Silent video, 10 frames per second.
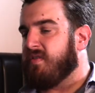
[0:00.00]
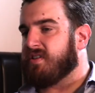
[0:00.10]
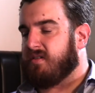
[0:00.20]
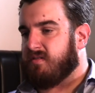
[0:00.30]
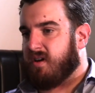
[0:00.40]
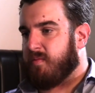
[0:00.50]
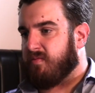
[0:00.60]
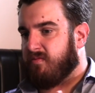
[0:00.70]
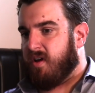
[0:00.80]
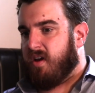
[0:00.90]
obviously, I
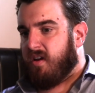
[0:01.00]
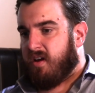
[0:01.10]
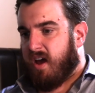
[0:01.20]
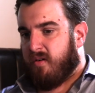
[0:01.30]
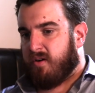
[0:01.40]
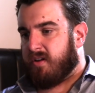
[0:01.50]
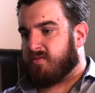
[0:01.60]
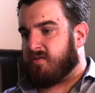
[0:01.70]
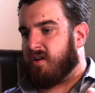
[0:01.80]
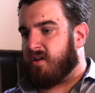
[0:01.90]
mean, our
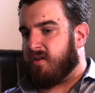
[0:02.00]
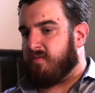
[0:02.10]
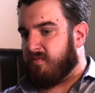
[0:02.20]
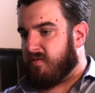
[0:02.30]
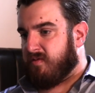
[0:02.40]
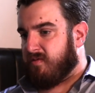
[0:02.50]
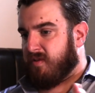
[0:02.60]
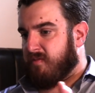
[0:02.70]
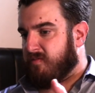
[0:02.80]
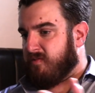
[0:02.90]
audience would know you
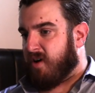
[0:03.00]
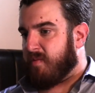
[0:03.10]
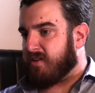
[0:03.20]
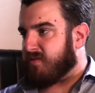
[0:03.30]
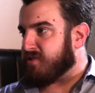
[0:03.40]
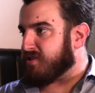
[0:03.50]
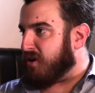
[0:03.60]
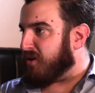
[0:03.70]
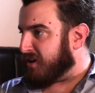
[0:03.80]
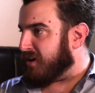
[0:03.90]
very much from
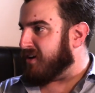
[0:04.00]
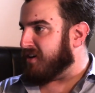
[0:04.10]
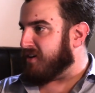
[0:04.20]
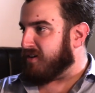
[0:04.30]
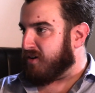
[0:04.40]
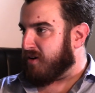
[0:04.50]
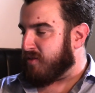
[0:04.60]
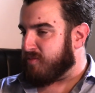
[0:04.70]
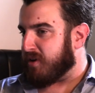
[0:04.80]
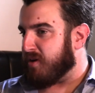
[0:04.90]
Stolen and your
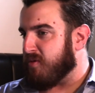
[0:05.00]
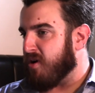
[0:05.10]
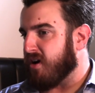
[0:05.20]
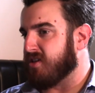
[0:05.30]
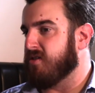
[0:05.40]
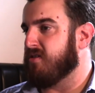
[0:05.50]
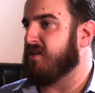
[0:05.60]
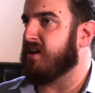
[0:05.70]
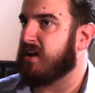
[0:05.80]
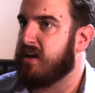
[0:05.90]
other brilliant work. Do you
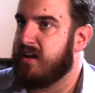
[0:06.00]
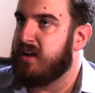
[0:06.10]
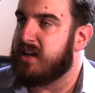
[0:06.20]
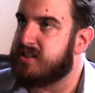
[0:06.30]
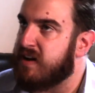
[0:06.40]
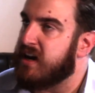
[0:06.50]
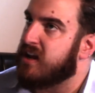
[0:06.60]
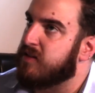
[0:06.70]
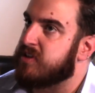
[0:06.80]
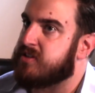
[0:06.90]
think, is there any
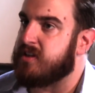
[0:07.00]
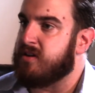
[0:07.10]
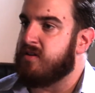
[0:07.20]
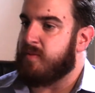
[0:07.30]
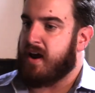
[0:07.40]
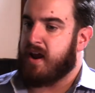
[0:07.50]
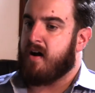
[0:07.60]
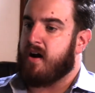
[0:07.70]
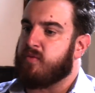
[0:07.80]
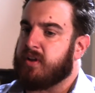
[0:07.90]
element to you about
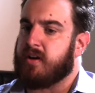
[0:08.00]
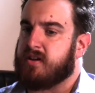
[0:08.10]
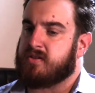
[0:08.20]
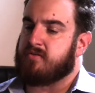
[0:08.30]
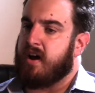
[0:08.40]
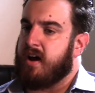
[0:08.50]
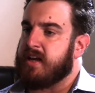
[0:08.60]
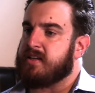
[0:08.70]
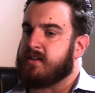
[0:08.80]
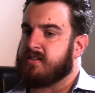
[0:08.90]
our unwillingness or our
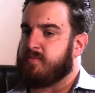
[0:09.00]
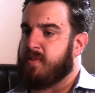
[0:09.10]
uneasiness